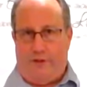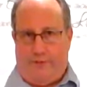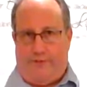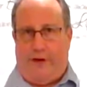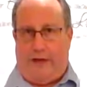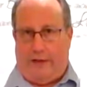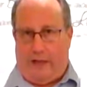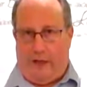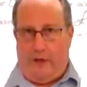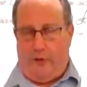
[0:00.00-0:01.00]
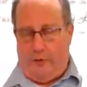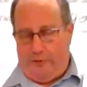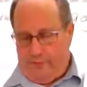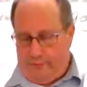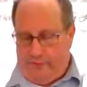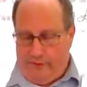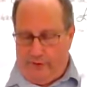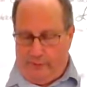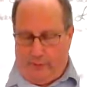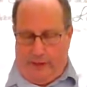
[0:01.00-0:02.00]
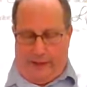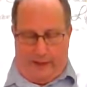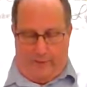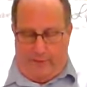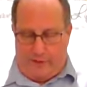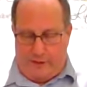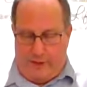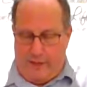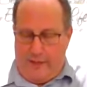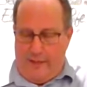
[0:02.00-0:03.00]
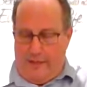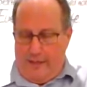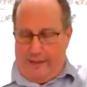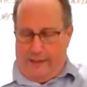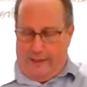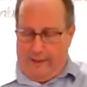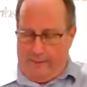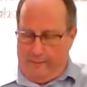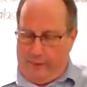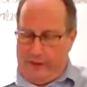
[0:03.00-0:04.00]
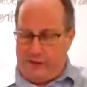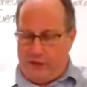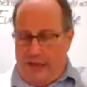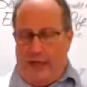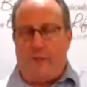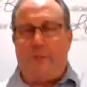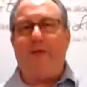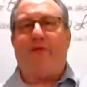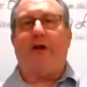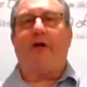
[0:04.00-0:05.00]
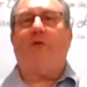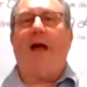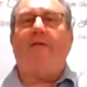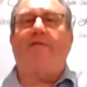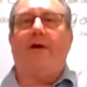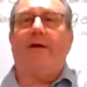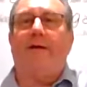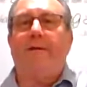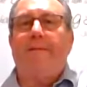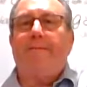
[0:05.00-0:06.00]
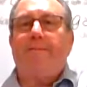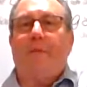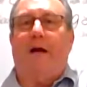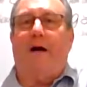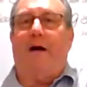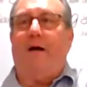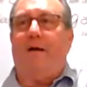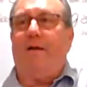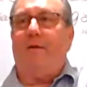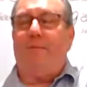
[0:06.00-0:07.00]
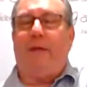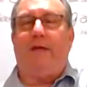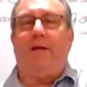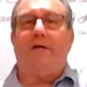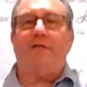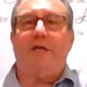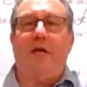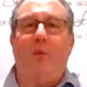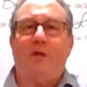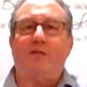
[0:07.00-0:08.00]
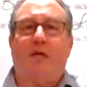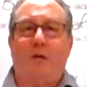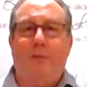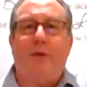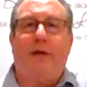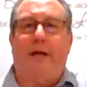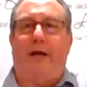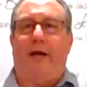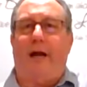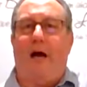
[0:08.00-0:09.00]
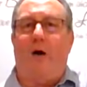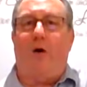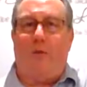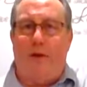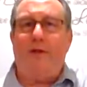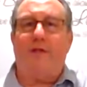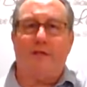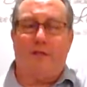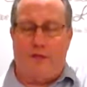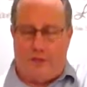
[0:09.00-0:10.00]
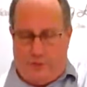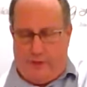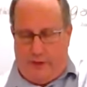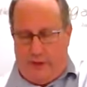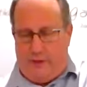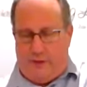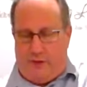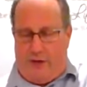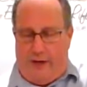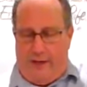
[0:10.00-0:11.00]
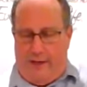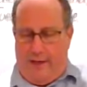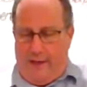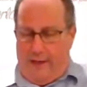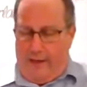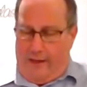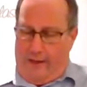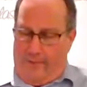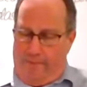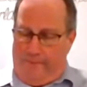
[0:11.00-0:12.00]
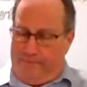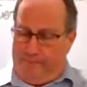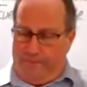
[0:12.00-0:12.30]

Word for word: defiled. I'll let you fill in the blank, obviously. Um, but he's he's being very graphic uh, because he wants to communicate how horrendous this really is. All right, um,